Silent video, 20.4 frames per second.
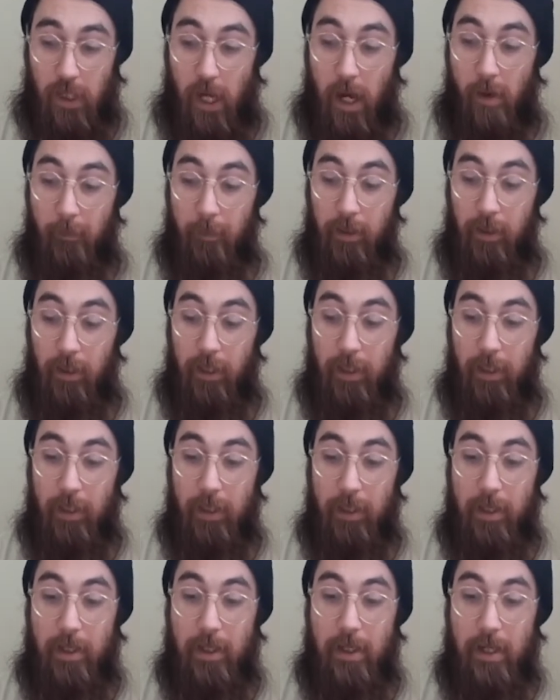commonly.
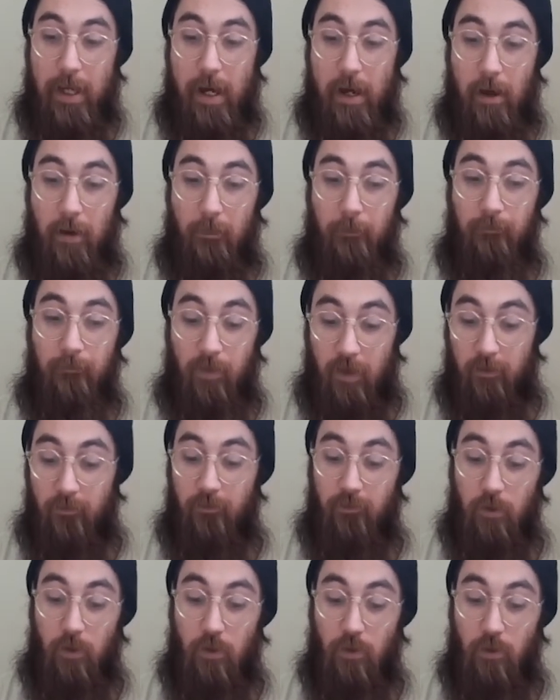
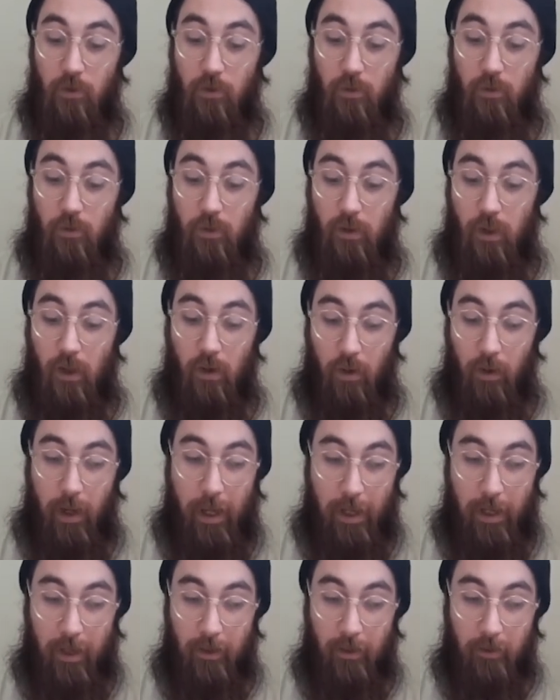If you are
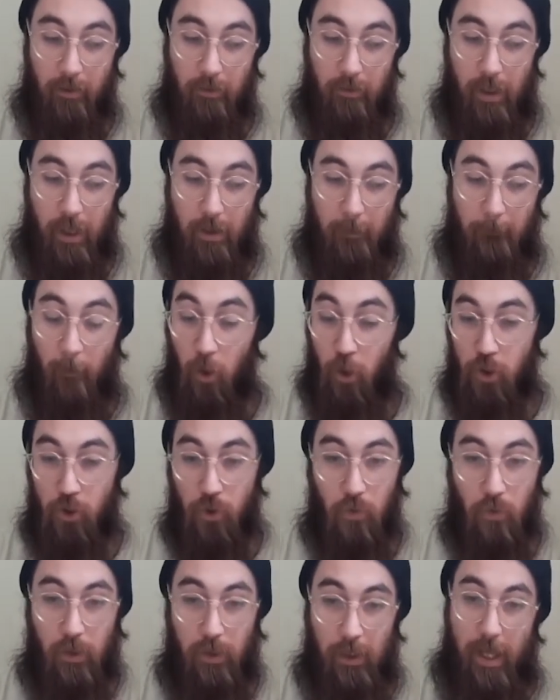a
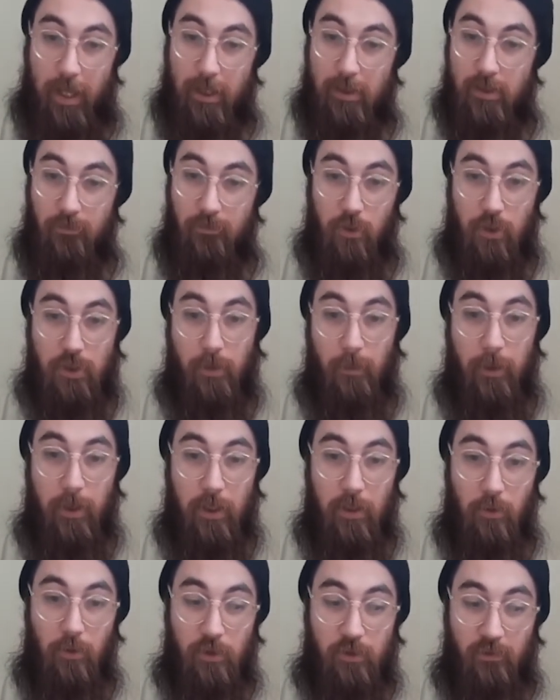martial class, if you're
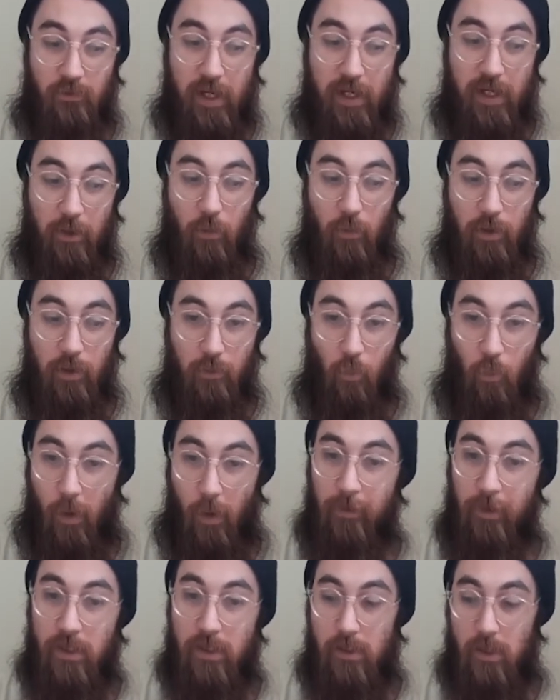somebody who's fighting with
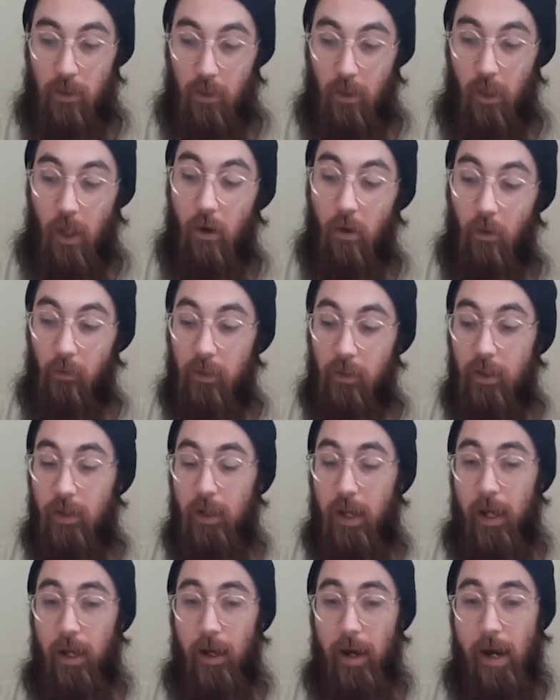weapons alone,
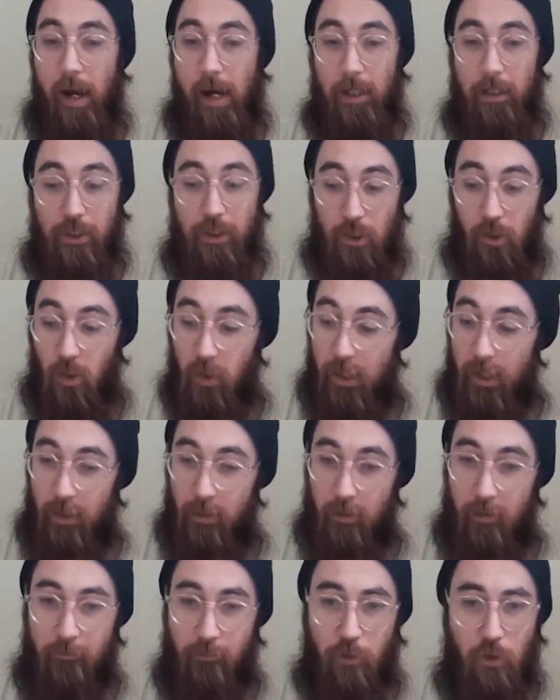just look
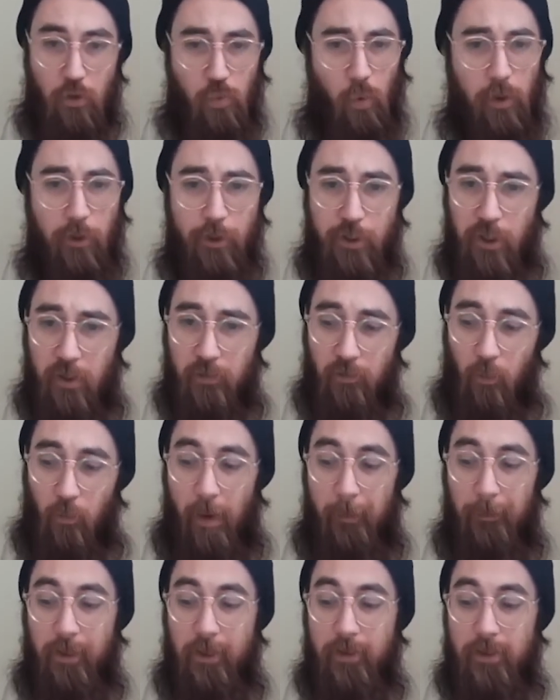at, if you use one or two different
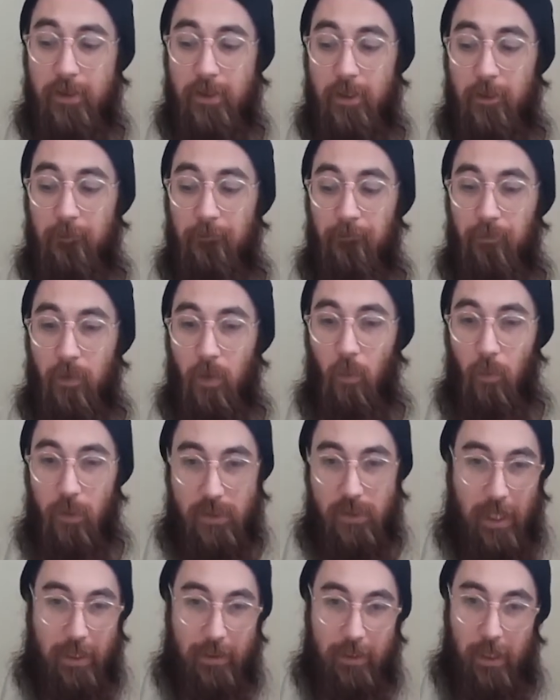weapons,
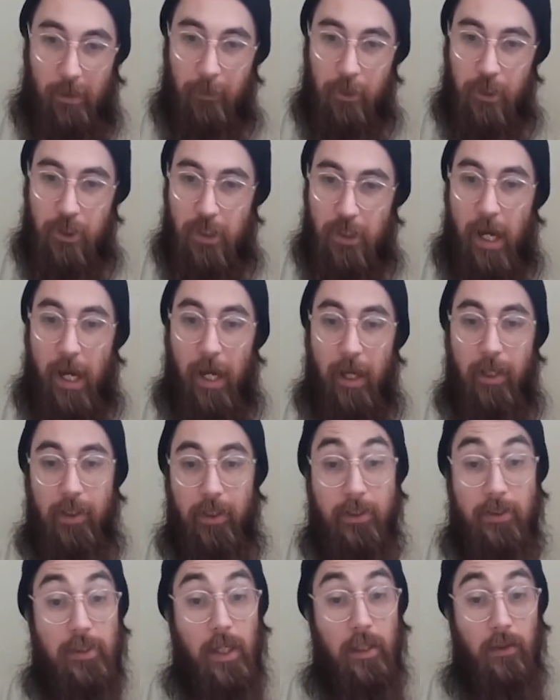what's that damage die,
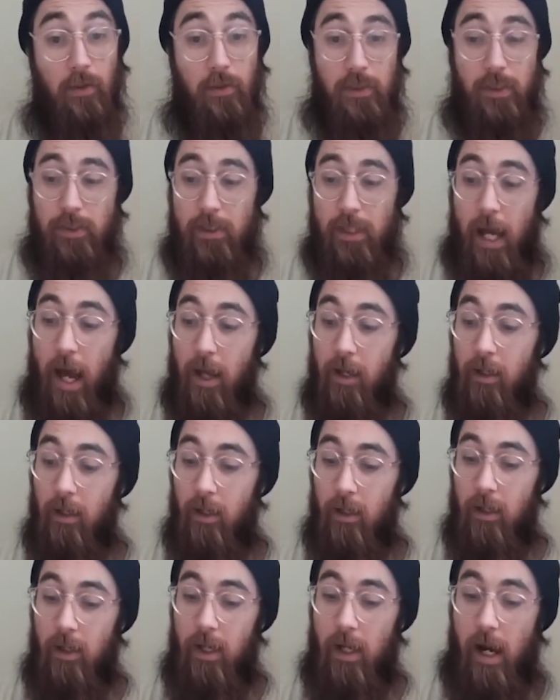and set those aside.
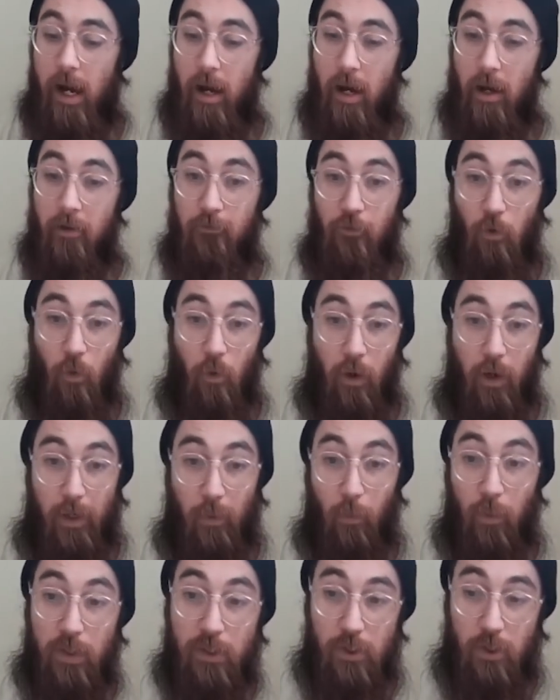If you are a
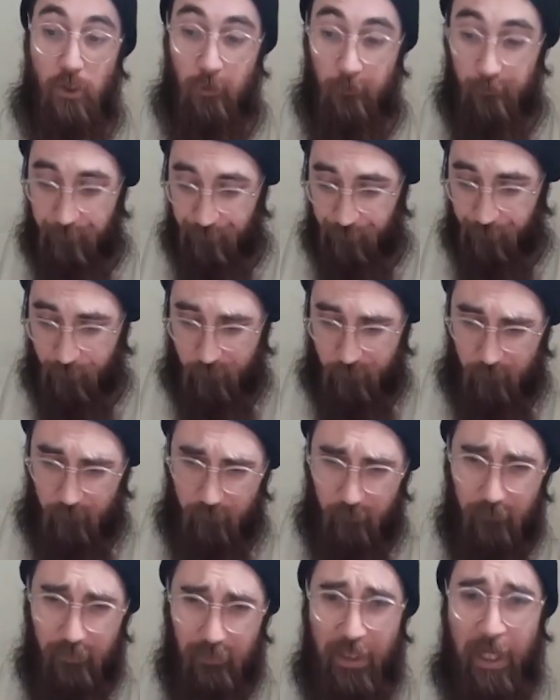wizard
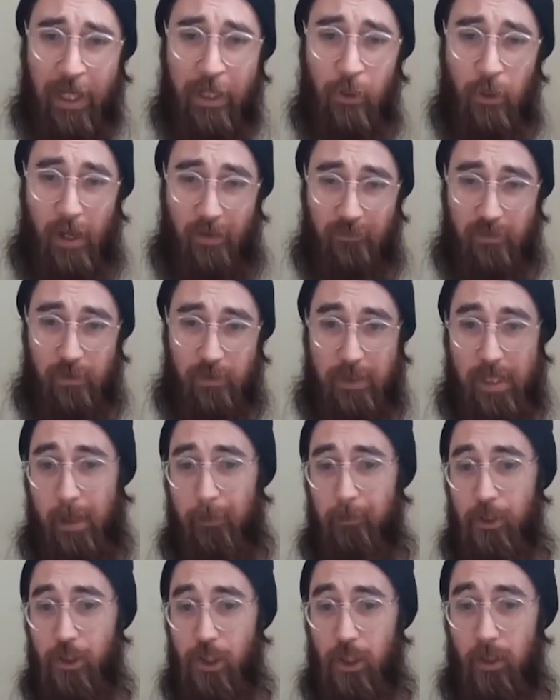and you have some
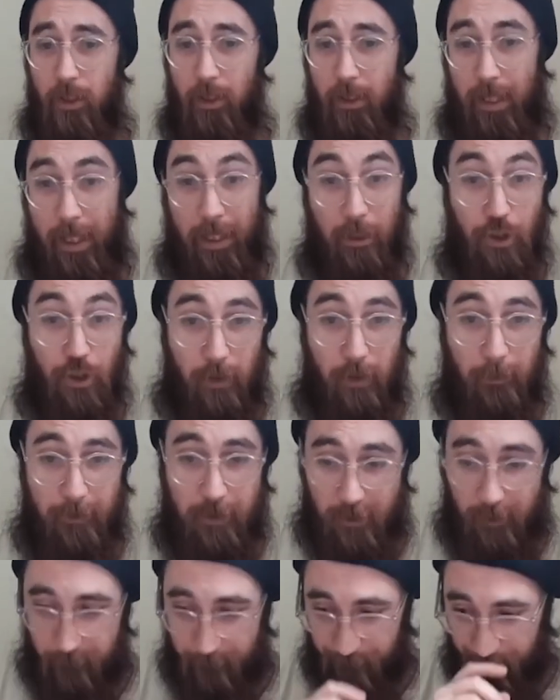damaging
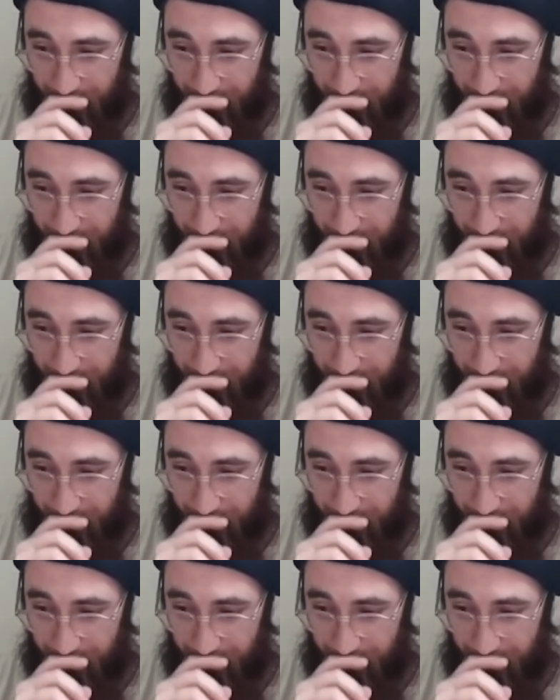cantrips,